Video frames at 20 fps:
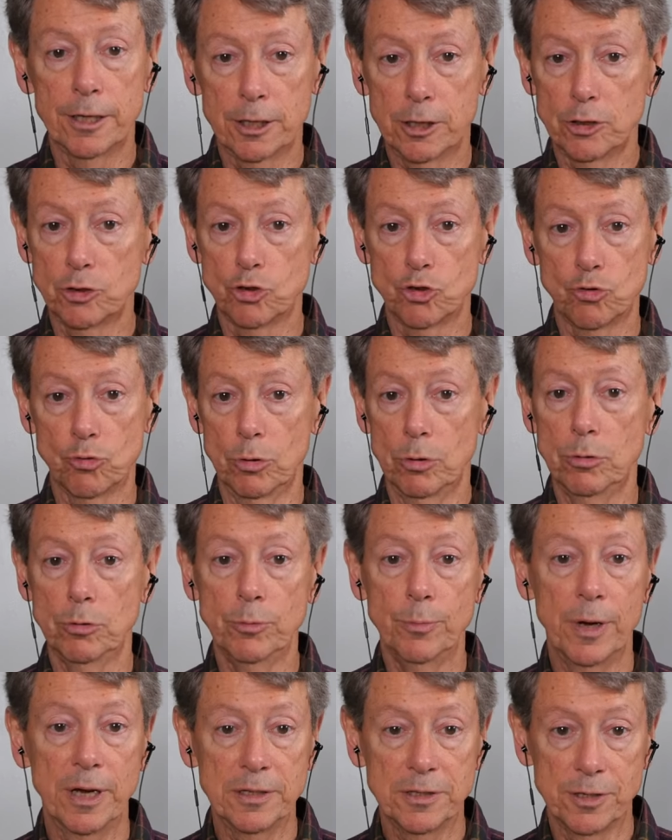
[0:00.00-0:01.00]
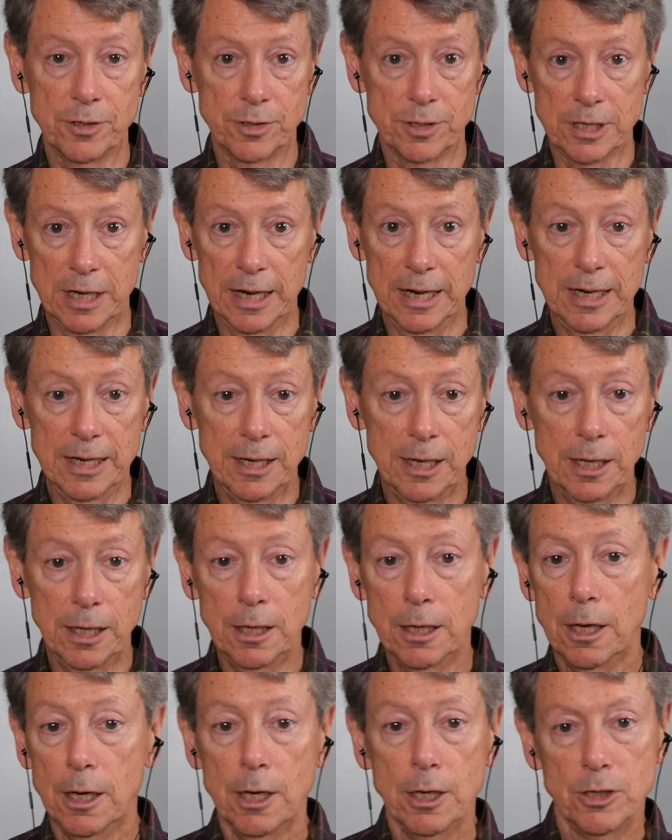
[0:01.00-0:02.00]
and controlled by
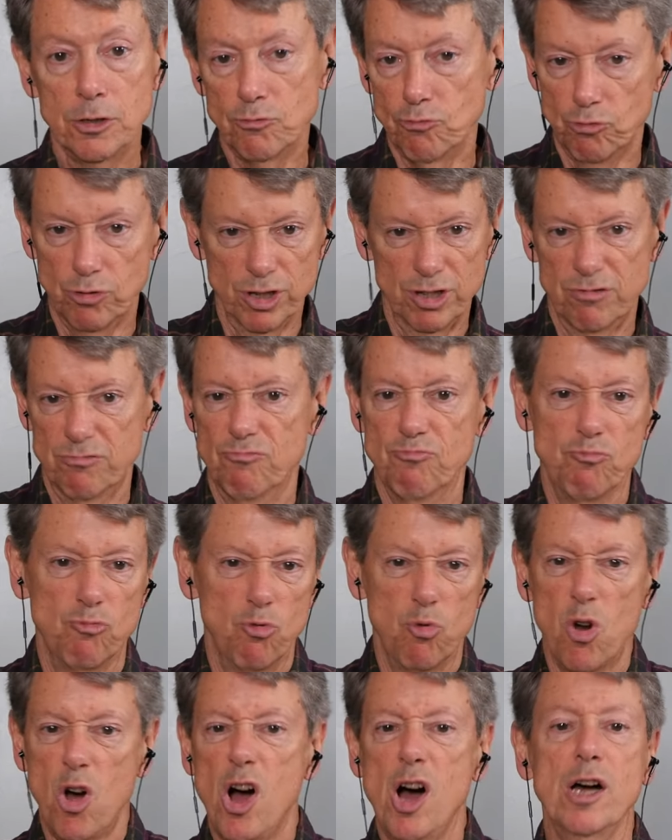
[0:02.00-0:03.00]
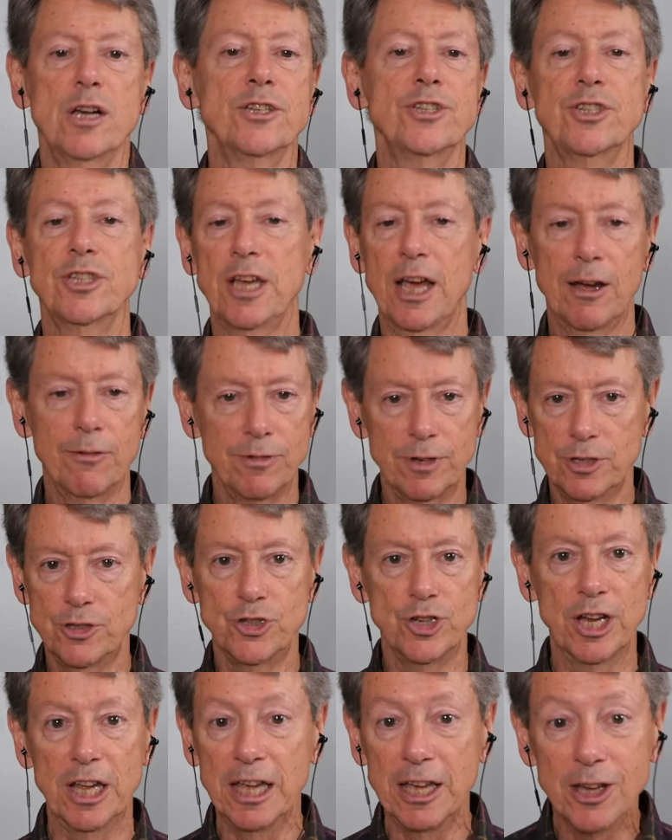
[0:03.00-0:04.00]
society with raw,
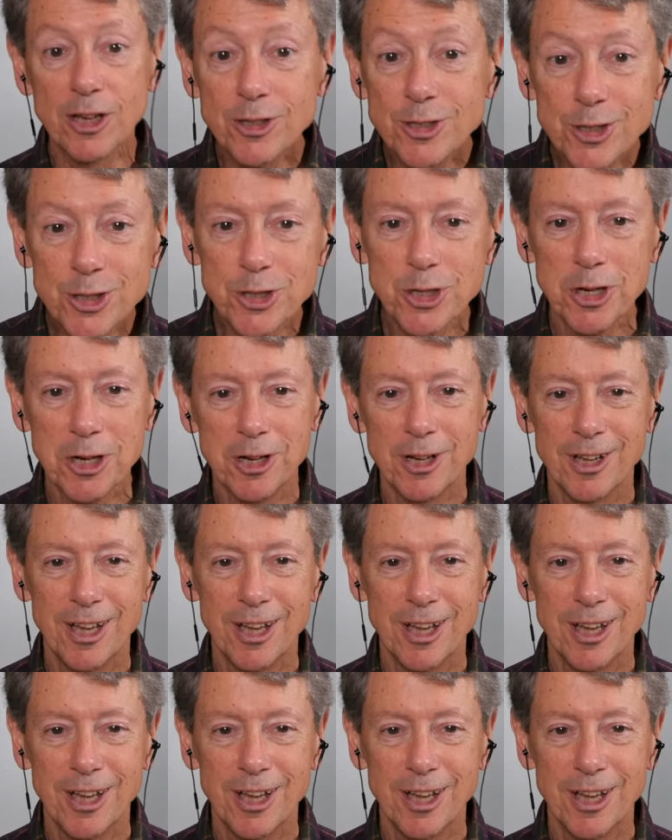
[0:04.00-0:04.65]
savage ids